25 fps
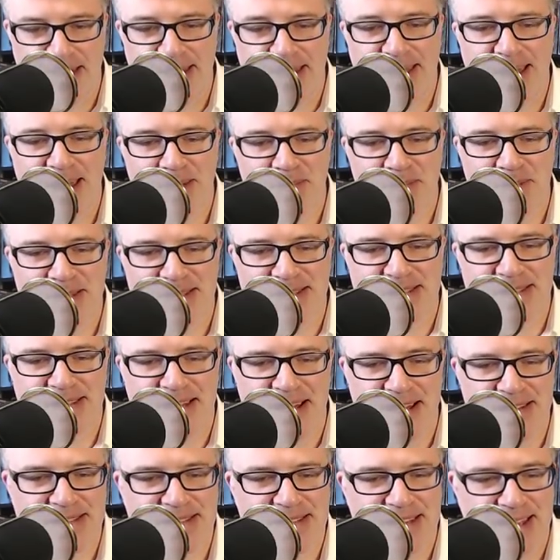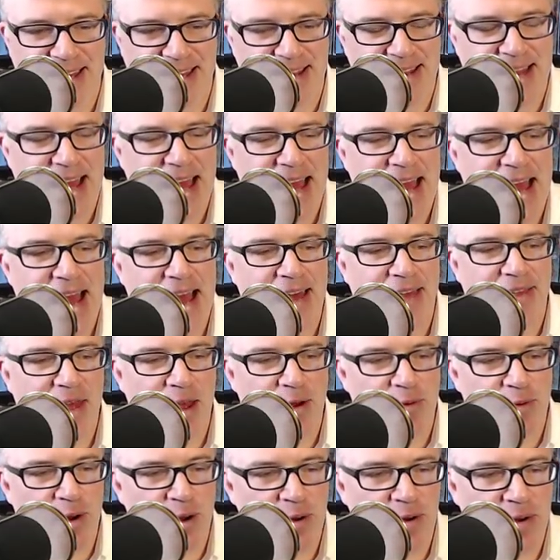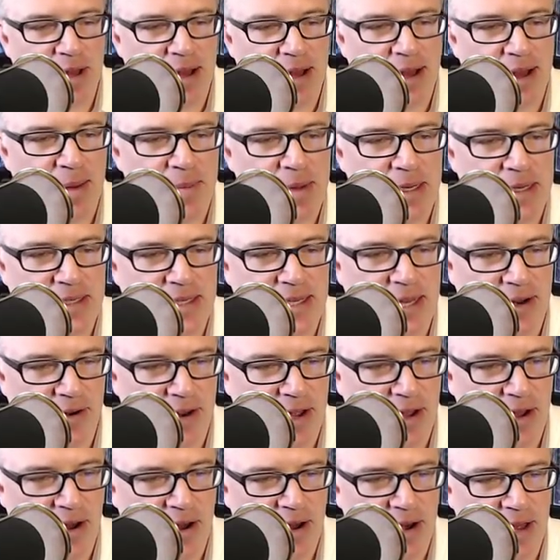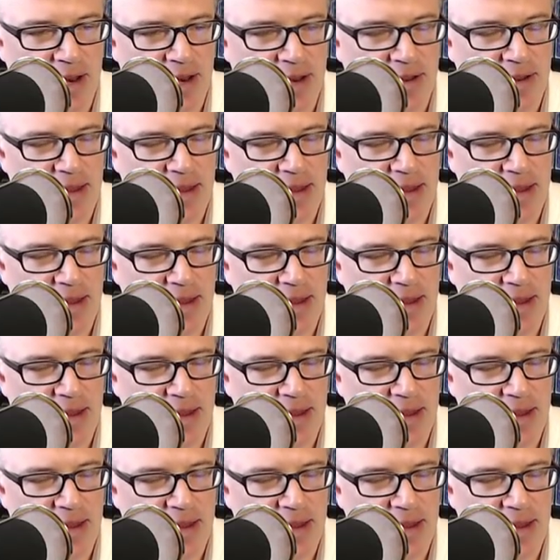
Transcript: They kept discussing it, and they wrote commentary on it.